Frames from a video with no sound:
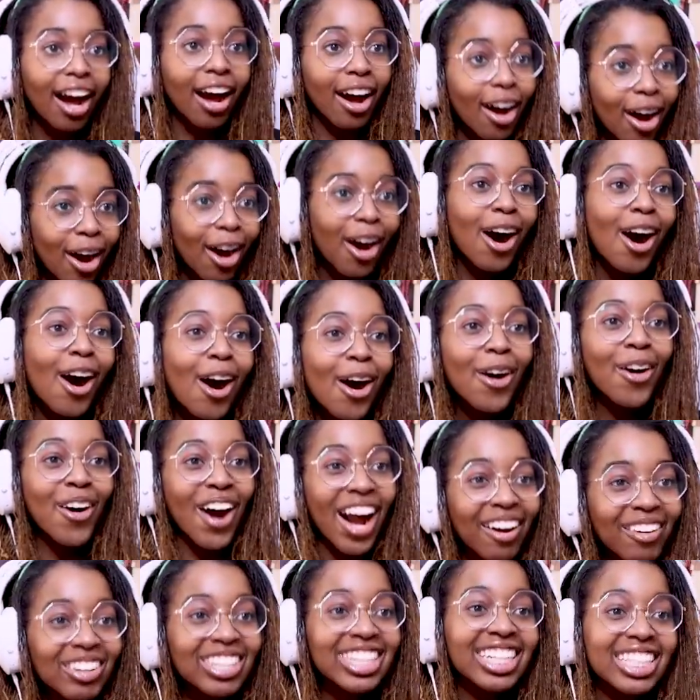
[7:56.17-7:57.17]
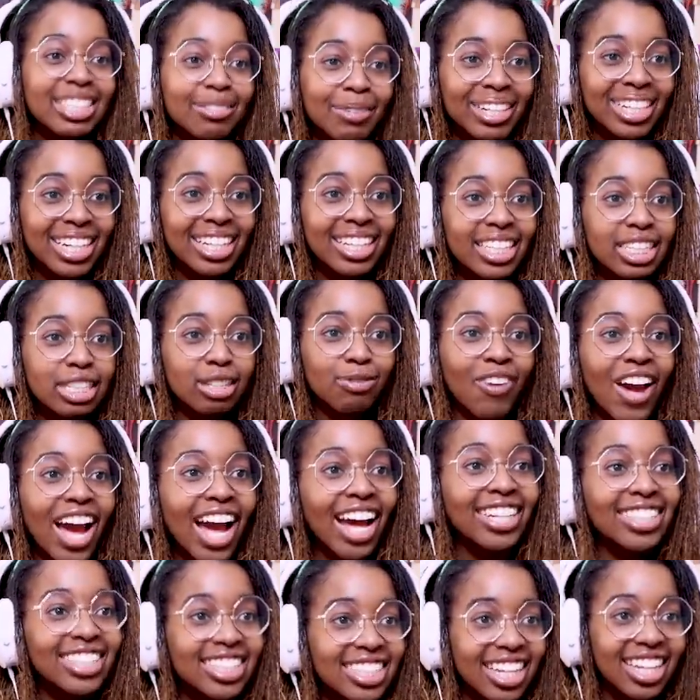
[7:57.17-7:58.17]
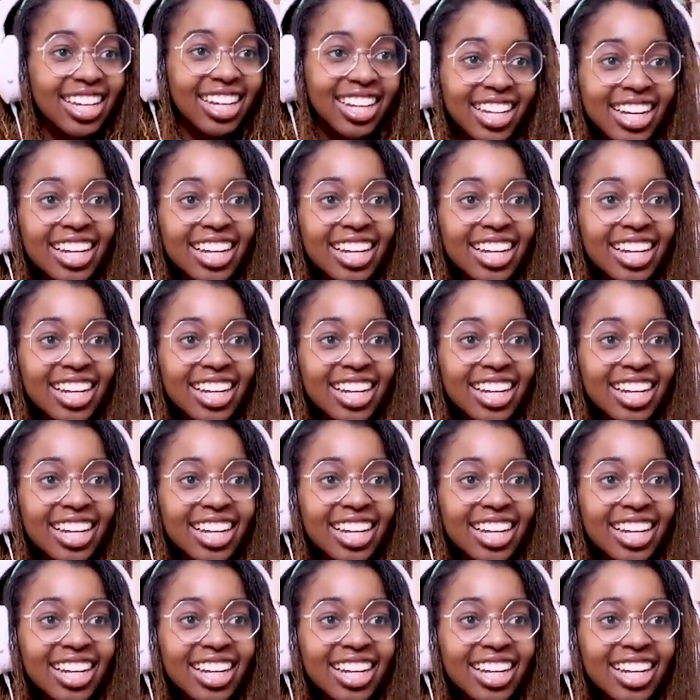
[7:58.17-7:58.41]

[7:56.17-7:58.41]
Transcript: Oh, I wasn't expecting this fast.